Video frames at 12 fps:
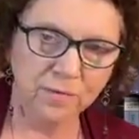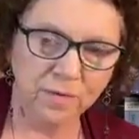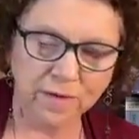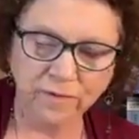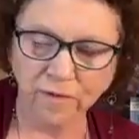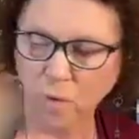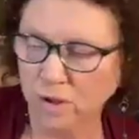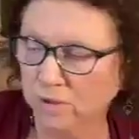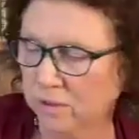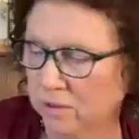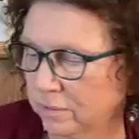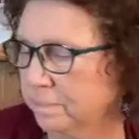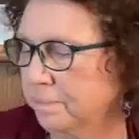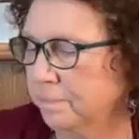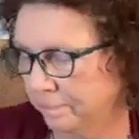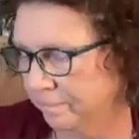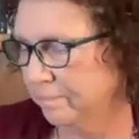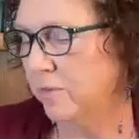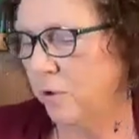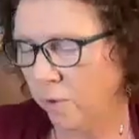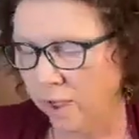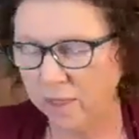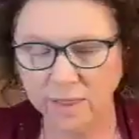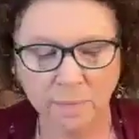Five of Wands.
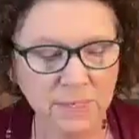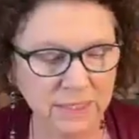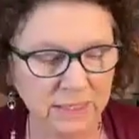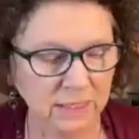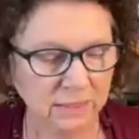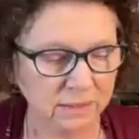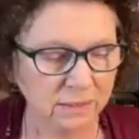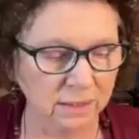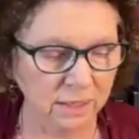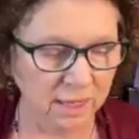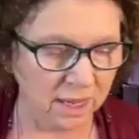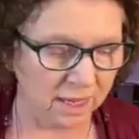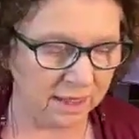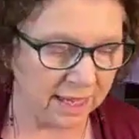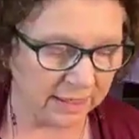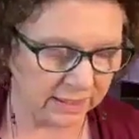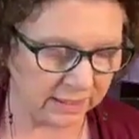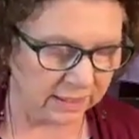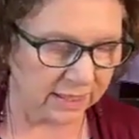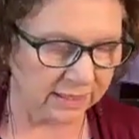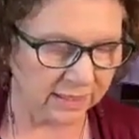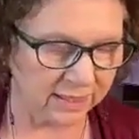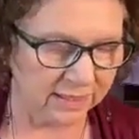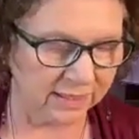Okay, that makes sense. That does.
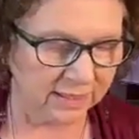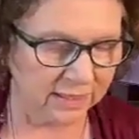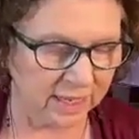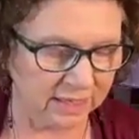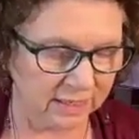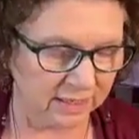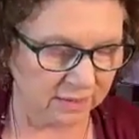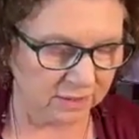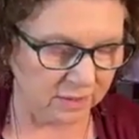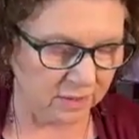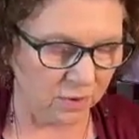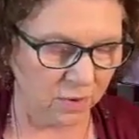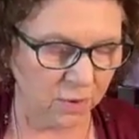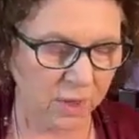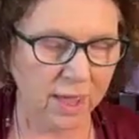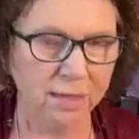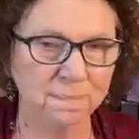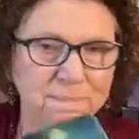Okay.